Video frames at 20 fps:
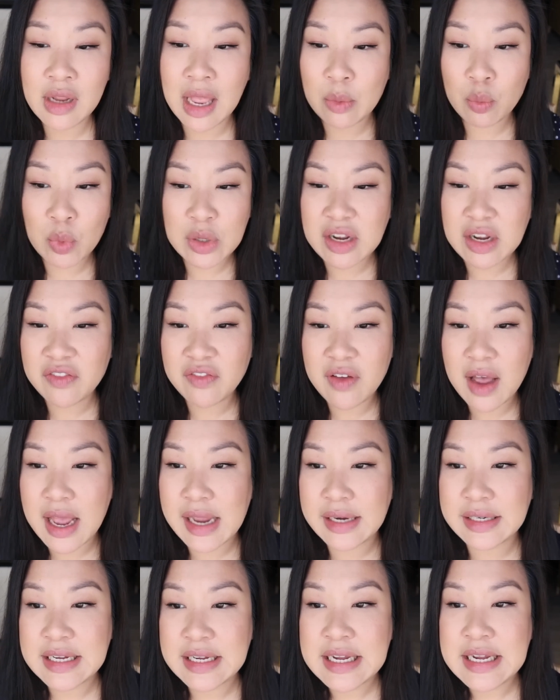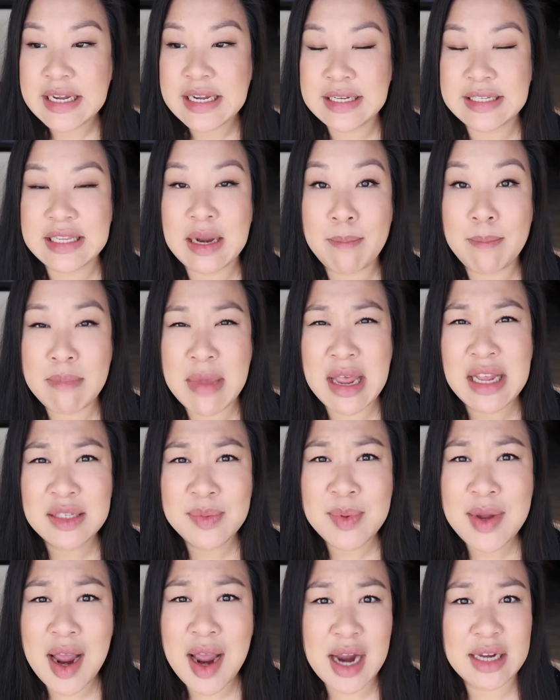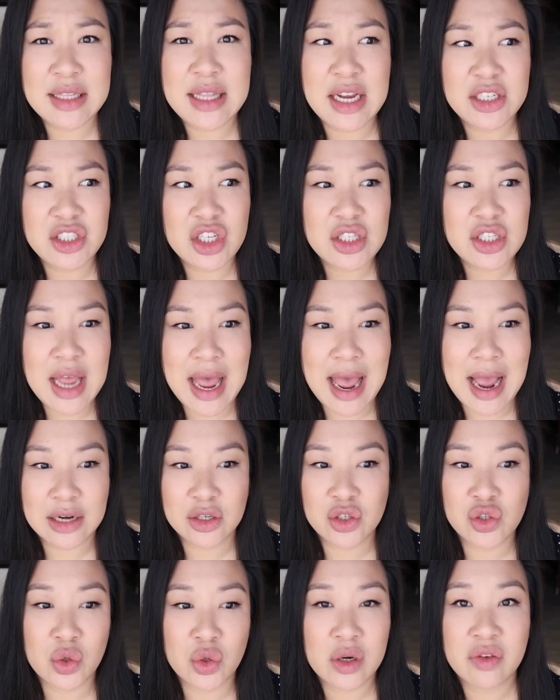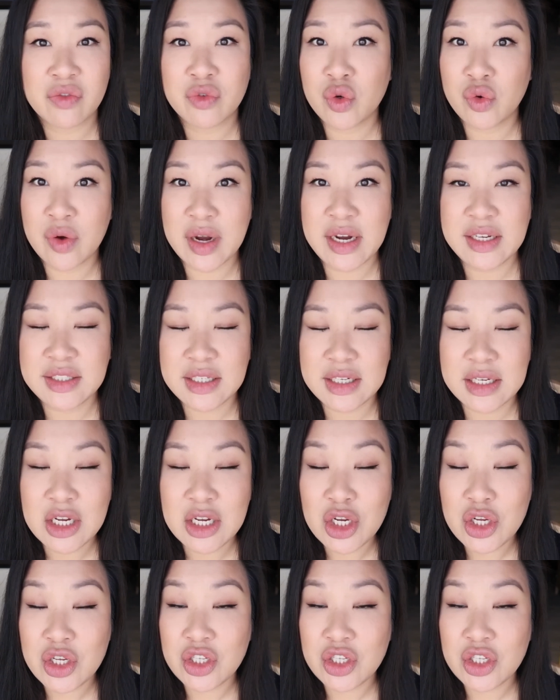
And what I find is that it makes my eyelashes act sort of crazy.